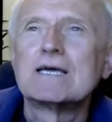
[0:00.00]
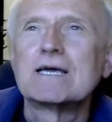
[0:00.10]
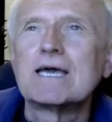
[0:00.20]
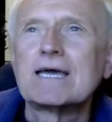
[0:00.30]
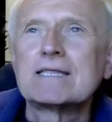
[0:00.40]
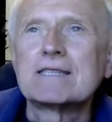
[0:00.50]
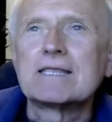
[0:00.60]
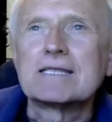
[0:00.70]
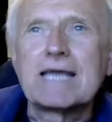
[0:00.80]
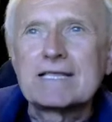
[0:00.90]
And
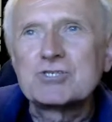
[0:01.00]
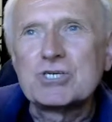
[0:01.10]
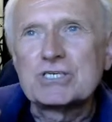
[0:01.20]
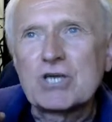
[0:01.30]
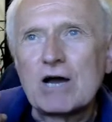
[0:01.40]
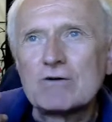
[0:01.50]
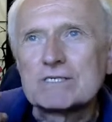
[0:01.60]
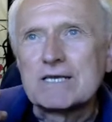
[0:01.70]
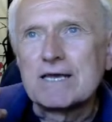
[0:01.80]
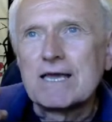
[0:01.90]
then she
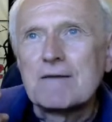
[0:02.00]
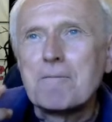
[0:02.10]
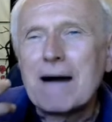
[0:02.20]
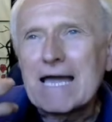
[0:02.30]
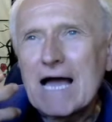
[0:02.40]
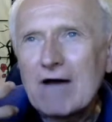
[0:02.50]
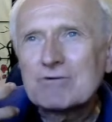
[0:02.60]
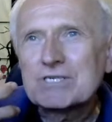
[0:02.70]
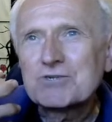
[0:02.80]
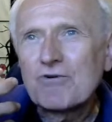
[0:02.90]
shouts, "My
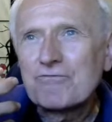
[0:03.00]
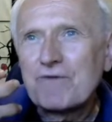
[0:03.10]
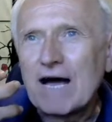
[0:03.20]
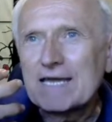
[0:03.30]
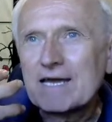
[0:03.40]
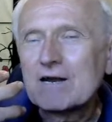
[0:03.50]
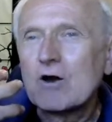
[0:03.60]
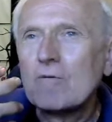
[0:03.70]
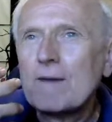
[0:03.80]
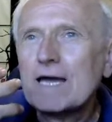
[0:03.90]
house is on fire.
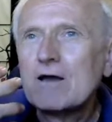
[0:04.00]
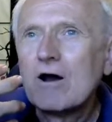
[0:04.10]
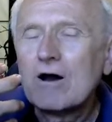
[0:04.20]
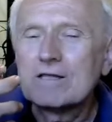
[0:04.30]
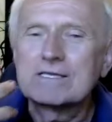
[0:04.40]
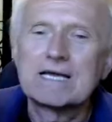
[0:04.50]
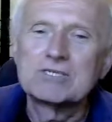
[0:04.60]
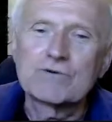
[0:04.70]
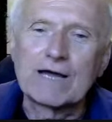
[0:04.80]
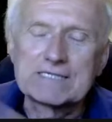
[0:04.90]
Oh, my God." And
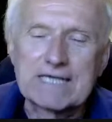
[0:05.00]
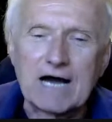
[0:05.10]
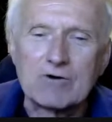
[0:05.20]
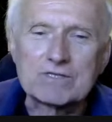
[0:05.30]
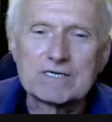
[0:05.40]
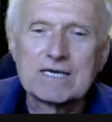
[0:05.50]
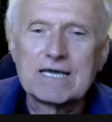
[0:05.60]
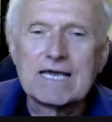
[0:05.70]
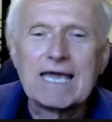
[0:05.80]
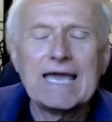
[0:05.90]
she runs out.
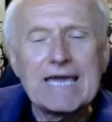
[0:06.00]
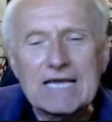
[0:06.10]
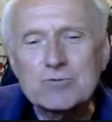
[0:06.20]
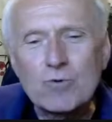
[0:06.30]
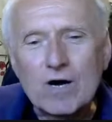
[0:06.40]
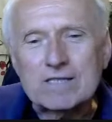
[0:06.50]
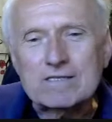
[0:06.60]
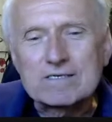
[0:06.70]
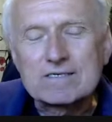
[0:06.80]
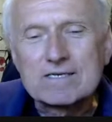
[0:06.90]
And guess
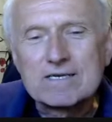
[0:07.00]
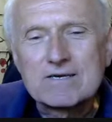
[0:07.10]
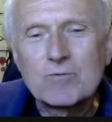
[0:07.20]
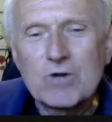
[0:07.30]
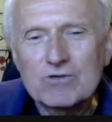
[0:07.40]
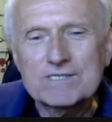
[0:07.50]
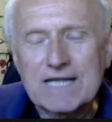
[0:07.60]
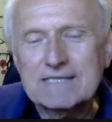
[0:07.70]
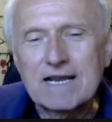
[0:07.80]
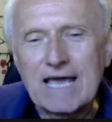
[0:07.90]
what? We all
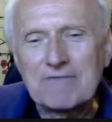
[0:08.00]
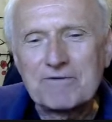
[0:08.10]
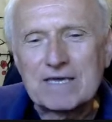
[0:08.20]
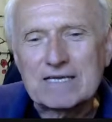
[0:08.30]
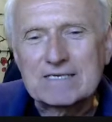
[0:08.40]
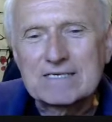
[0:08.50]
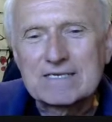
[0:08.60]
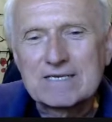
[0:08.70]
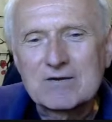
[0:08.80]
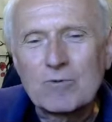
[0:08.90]
started laughing.
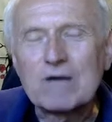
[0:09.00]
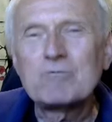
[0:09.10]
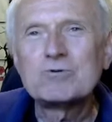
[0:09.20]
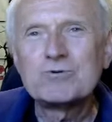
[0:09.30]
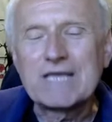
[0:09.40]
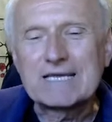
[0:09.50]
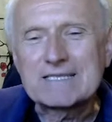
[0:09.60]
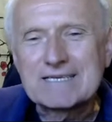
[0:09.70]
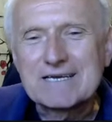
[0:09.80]
Why would you do that?